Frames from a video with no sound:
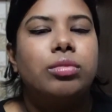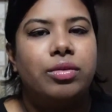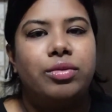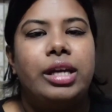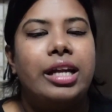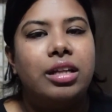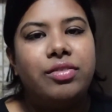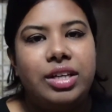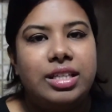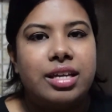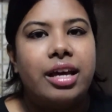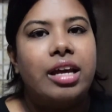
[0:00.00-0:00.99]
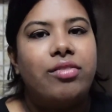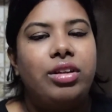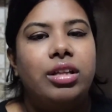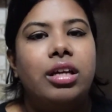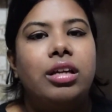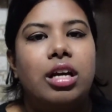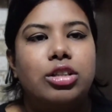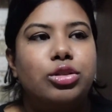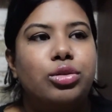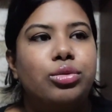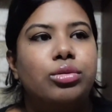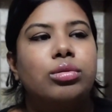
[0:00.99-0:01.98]
get the visa and everything done
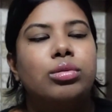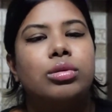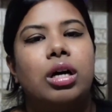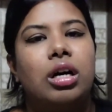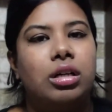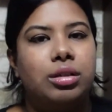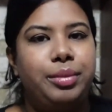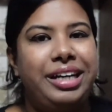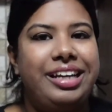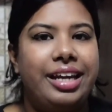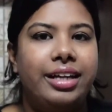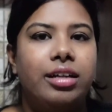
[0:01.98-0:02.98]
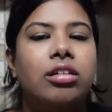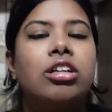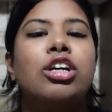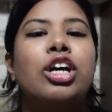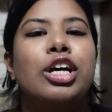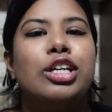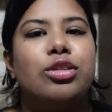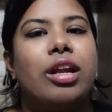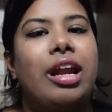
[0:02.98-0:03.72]
through a mediator so that